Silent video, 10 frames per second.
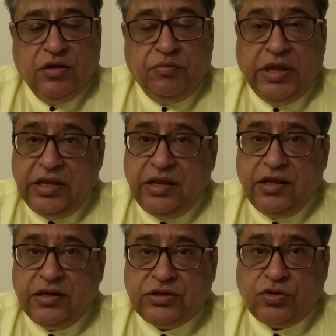Many
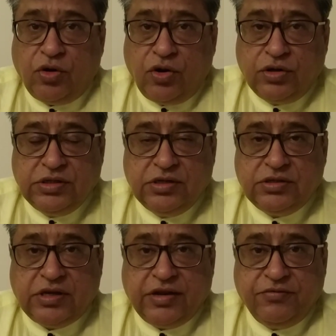
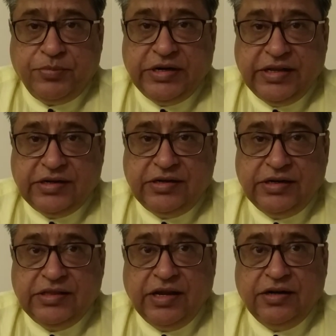astrologers have
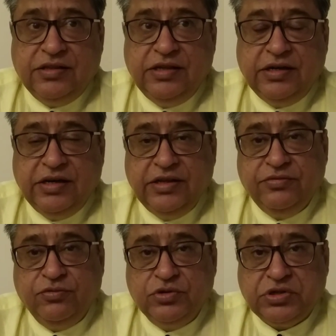predicted that the
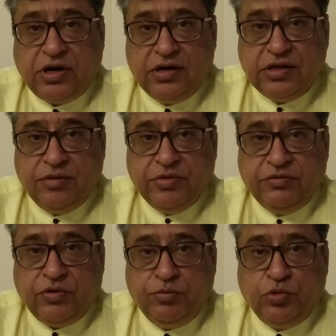relief would start coming
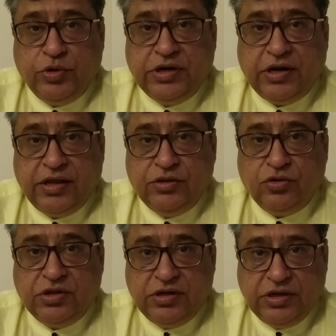from 29th or
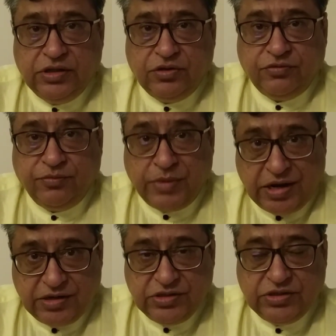30th of
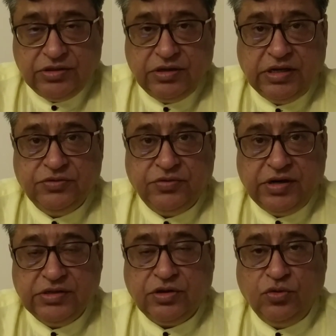March as far
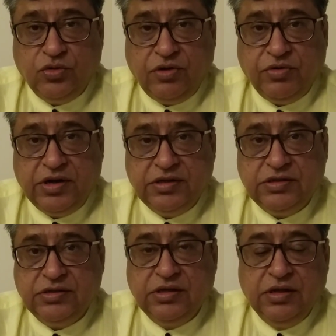as
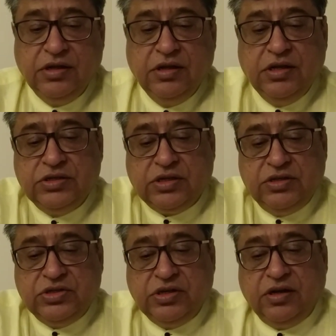coronavirus is
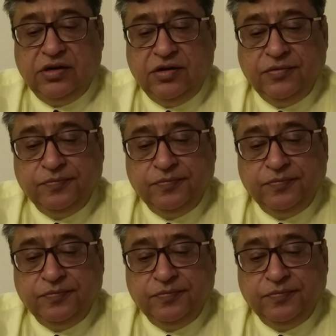concerned.